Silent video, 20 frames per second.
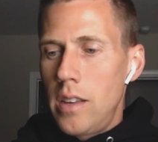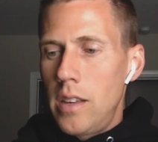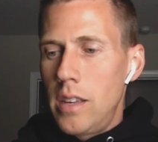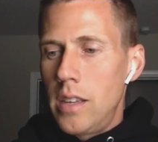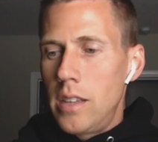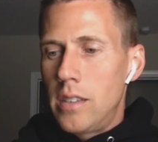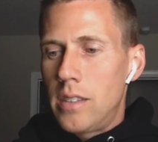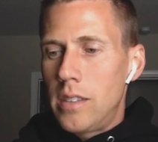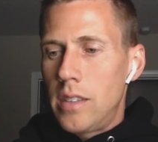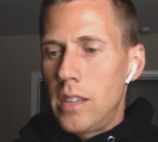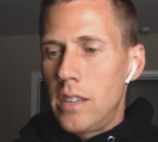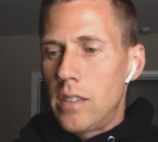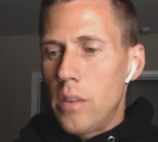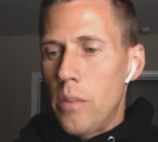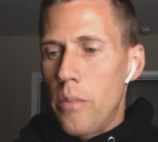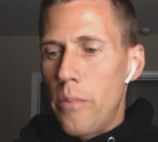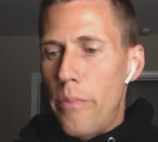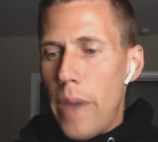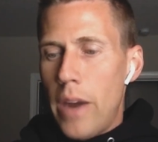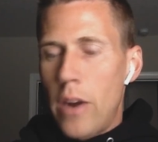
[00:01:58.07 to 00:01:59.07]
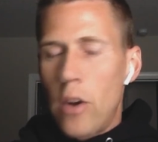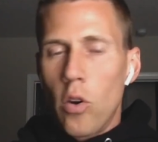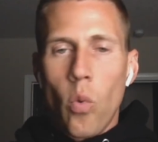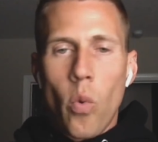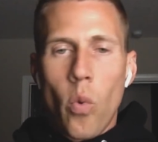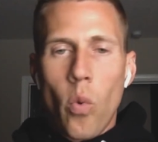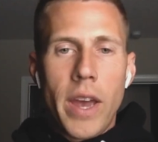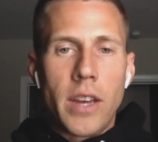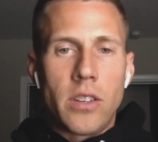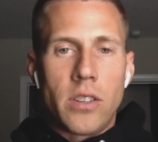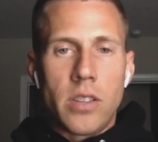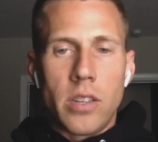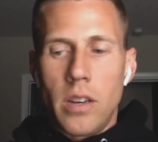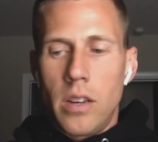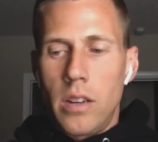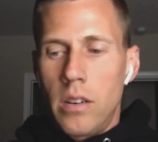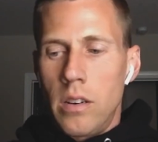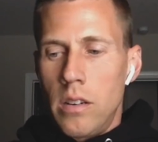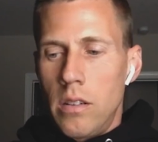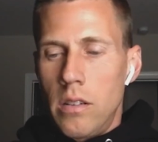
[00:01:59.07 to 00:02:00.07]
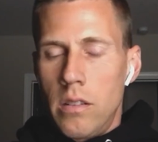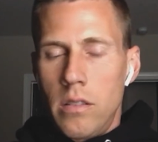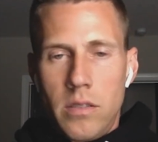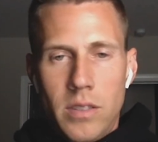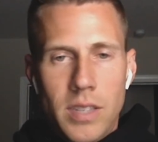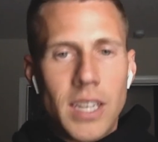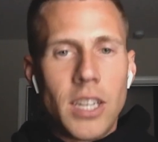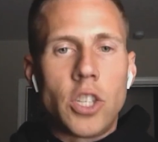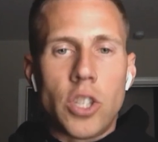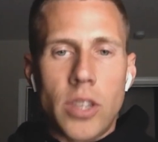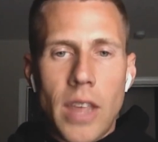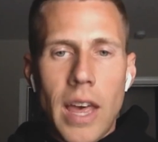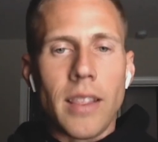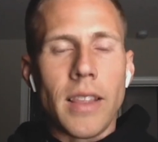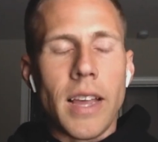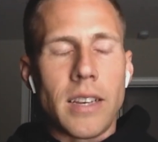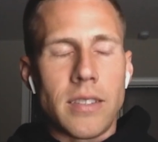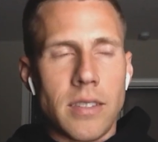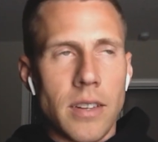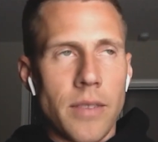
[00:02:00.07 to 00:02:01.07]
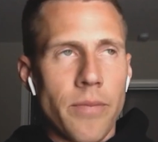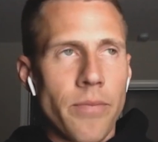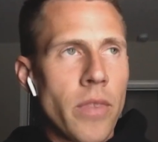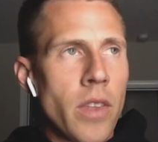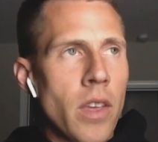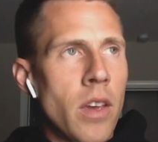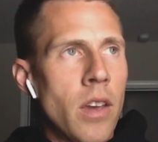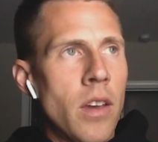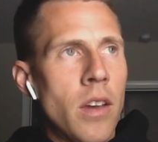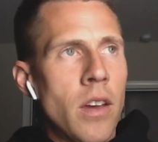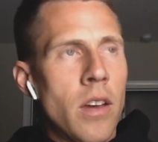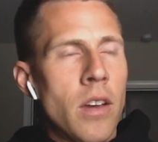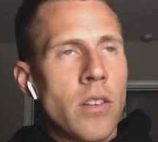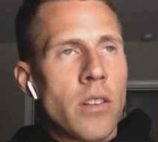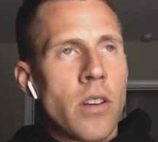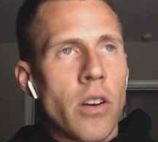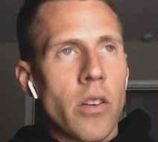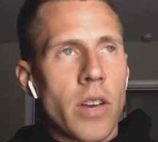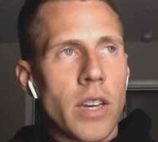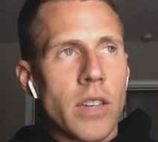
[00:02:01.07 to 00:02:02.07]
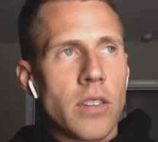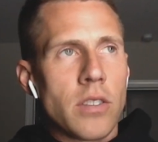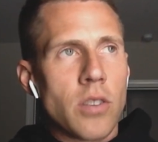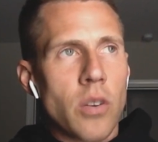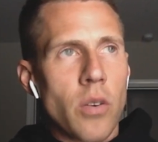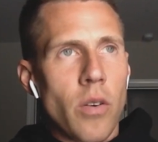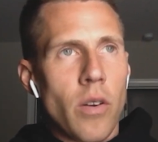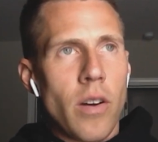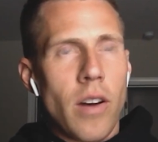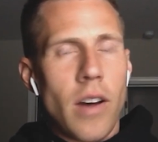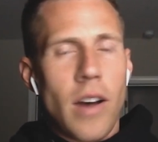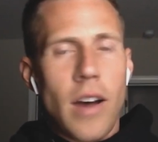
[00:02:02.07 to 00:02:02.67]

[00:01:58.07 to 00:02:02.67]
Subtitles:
is a better way to teach that lesson. Okay, so